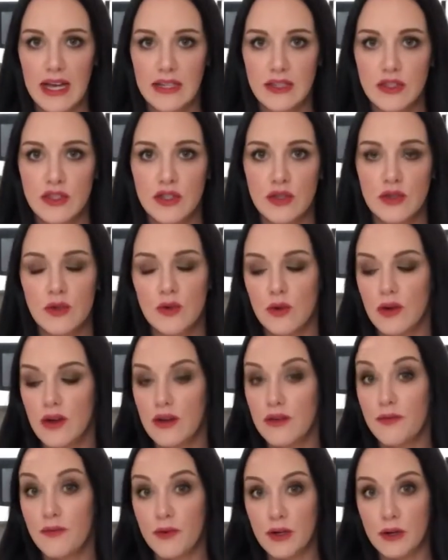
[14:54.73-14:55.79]
to
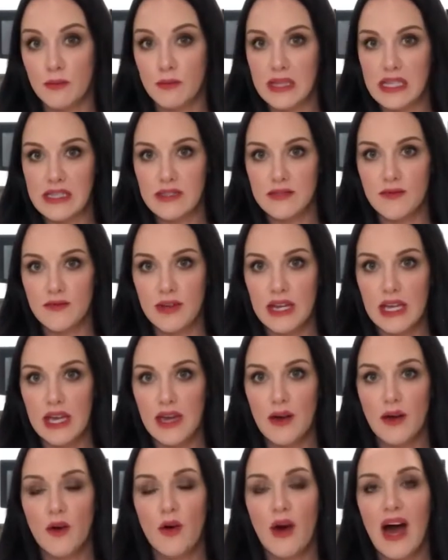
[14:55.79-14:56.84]
film this
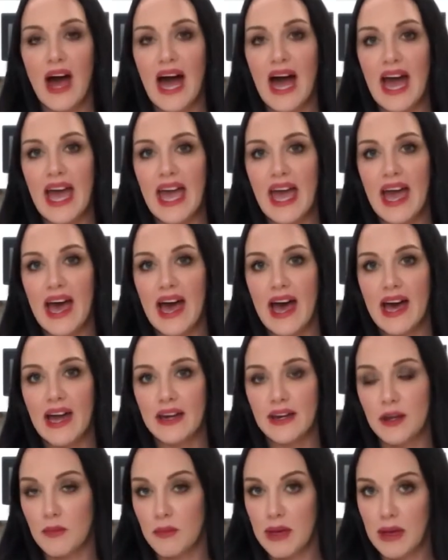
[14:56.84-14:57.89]
video, I had
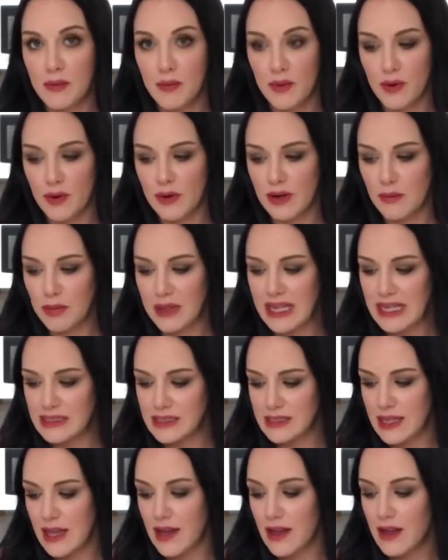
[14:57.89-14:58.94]
pepperoni pizza.